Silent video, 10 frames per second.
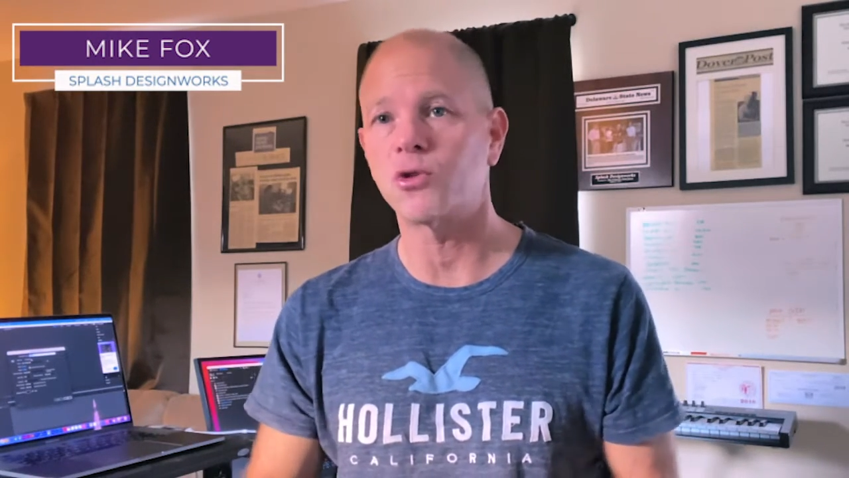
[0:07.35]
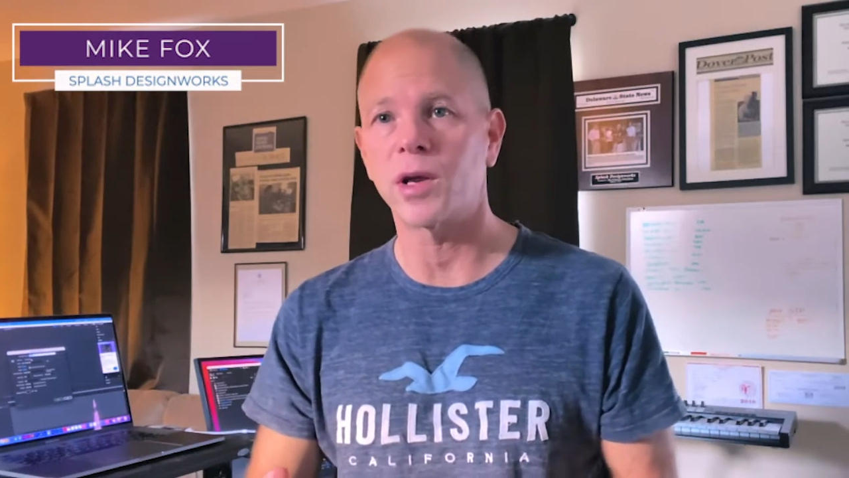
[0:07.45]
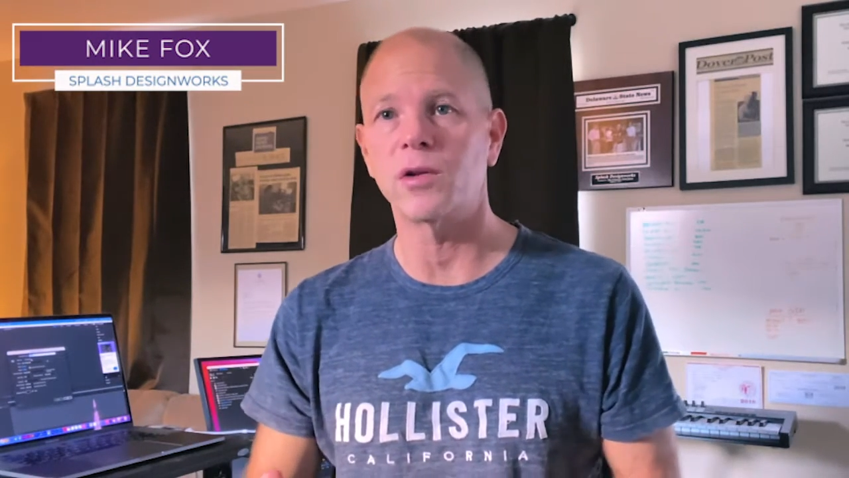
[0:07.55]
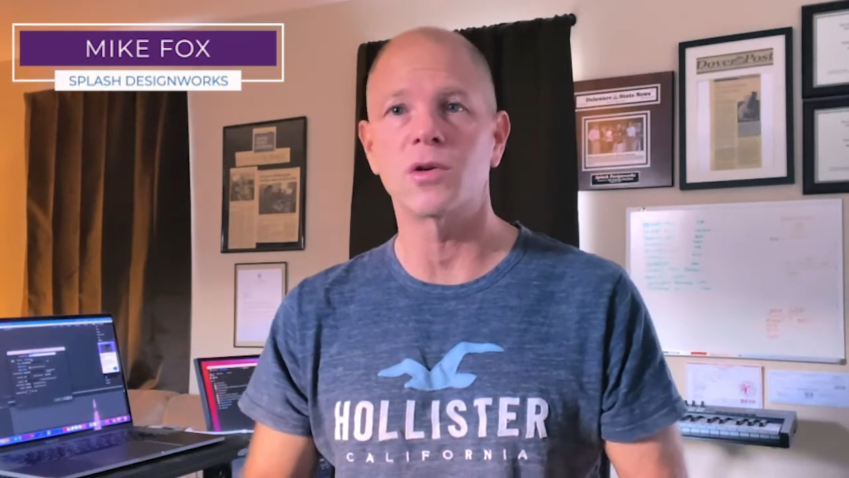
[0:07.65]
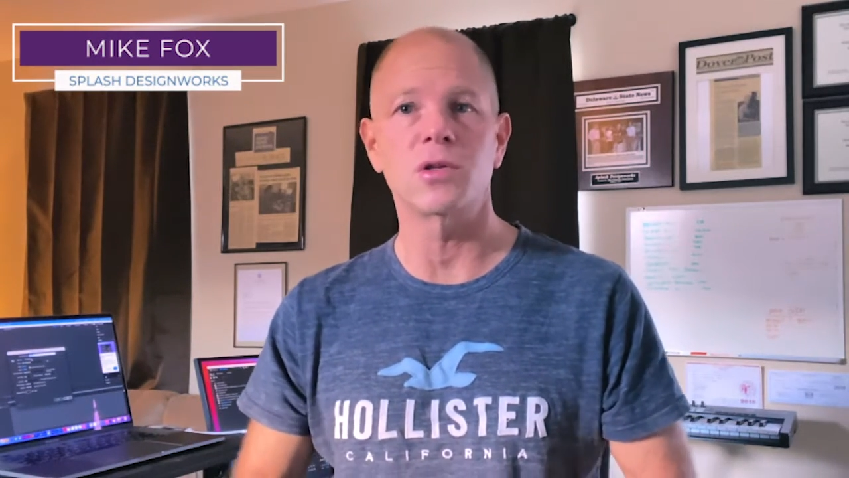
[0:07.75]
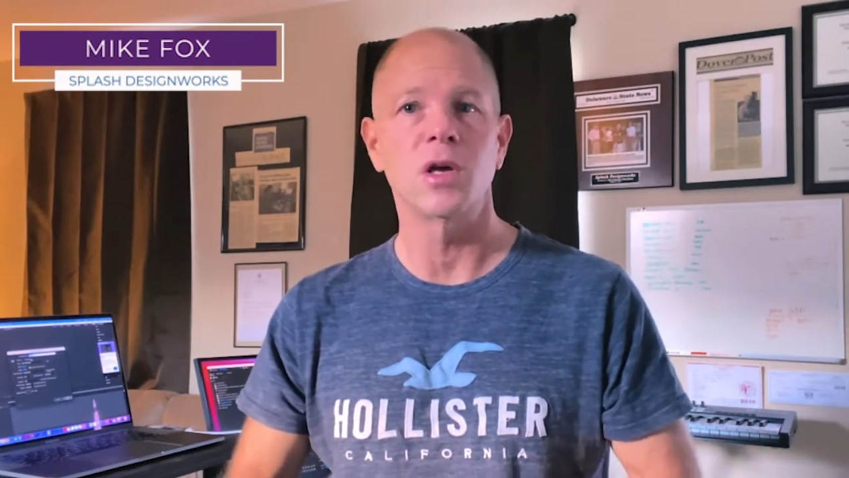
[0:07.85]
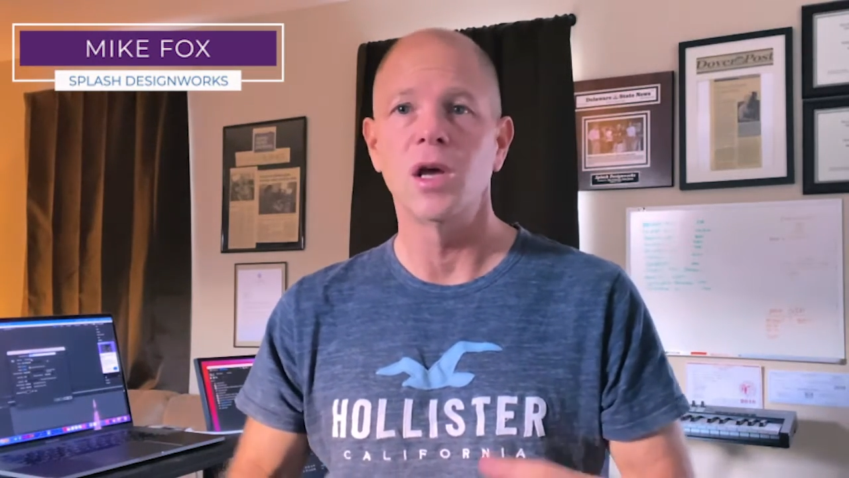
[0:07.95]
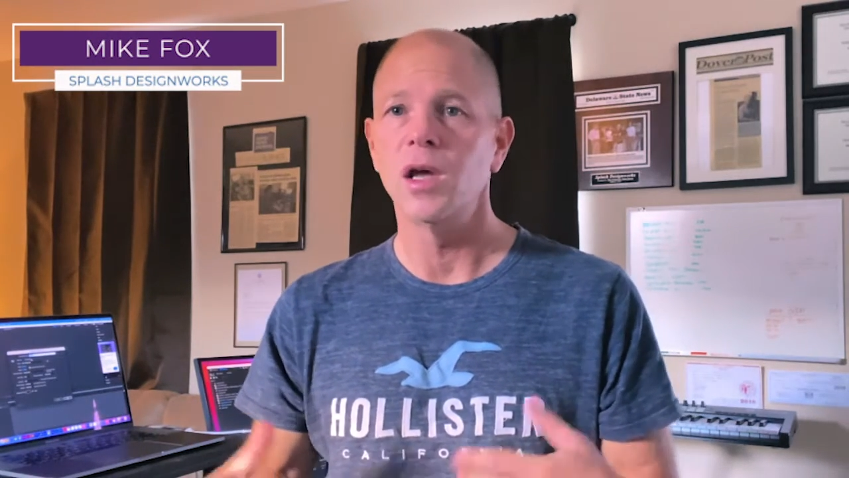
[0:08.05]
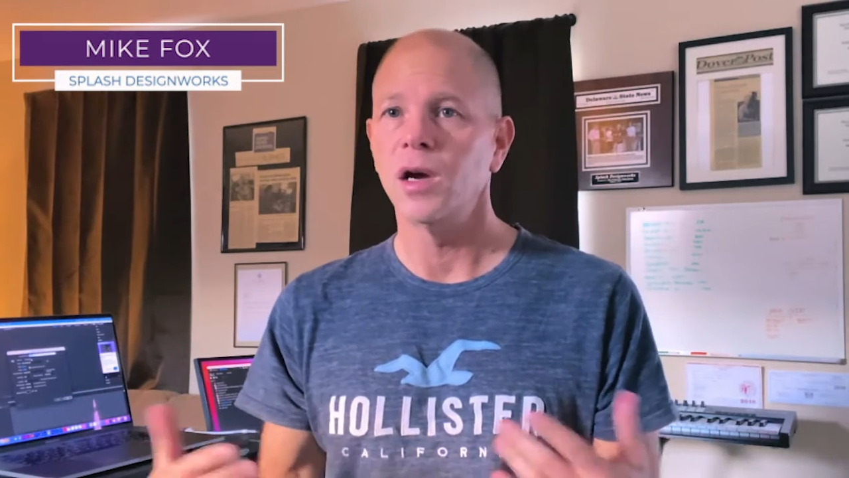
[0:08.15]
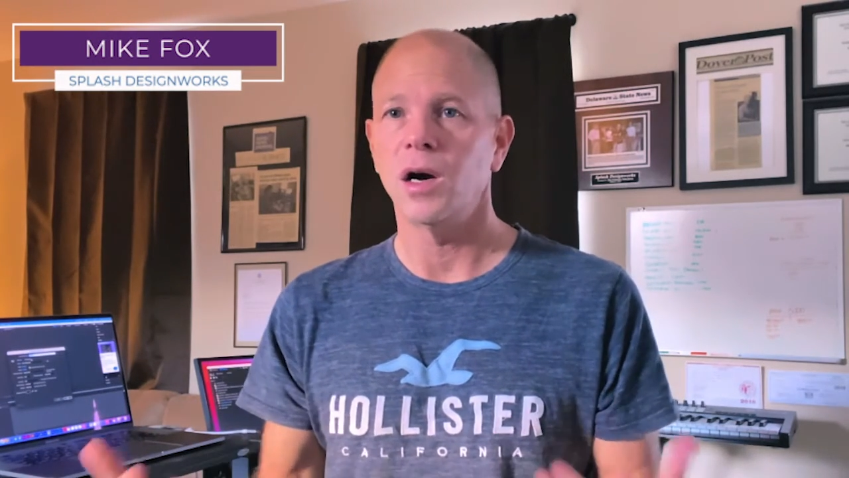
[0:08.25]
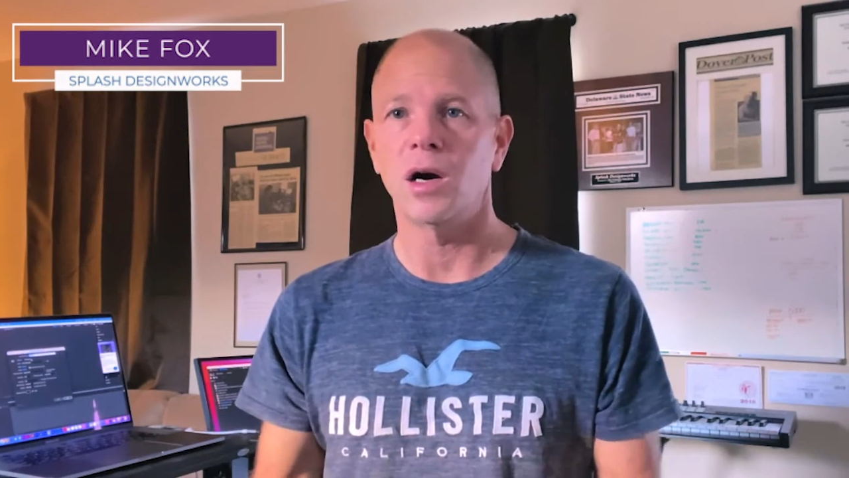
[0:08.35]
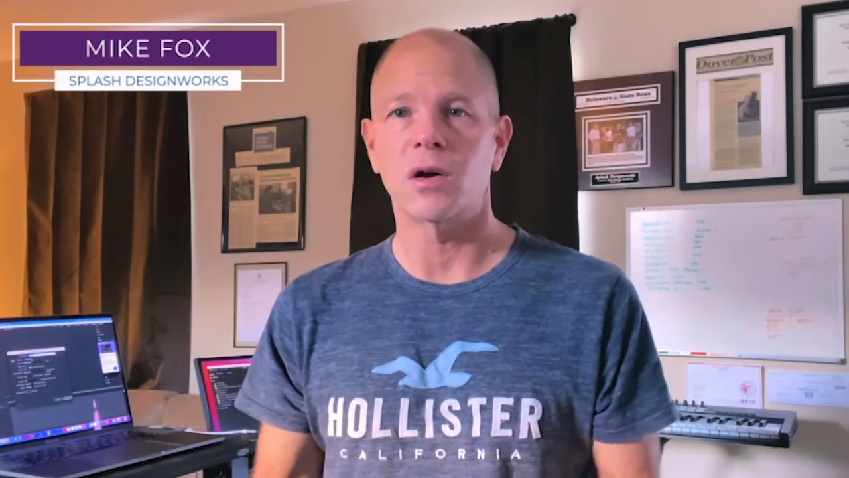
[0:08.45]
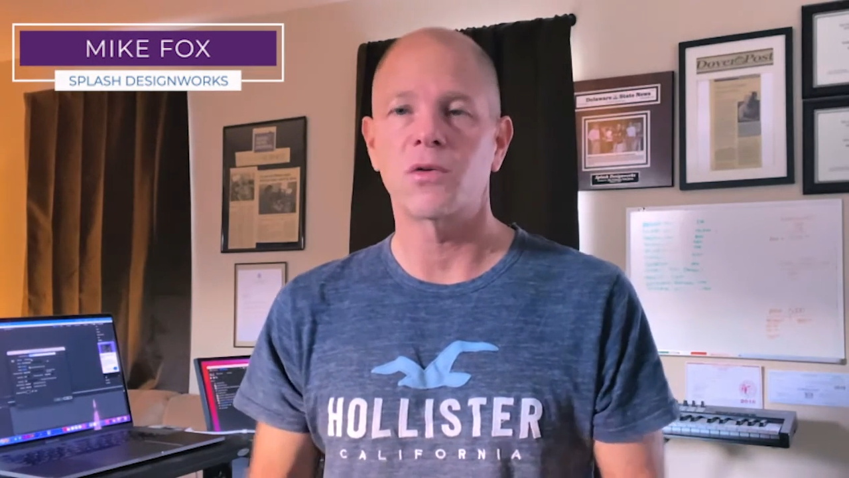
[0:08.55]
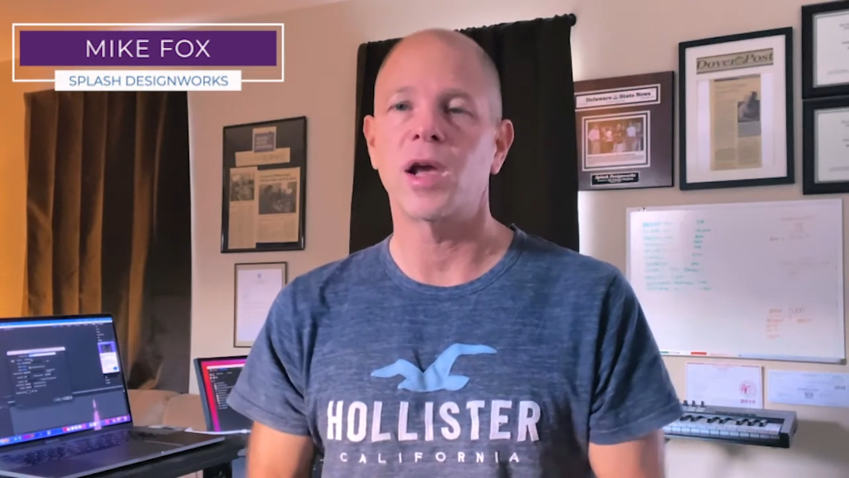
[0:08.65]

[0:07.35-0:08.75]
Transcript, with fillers: trailers, uh,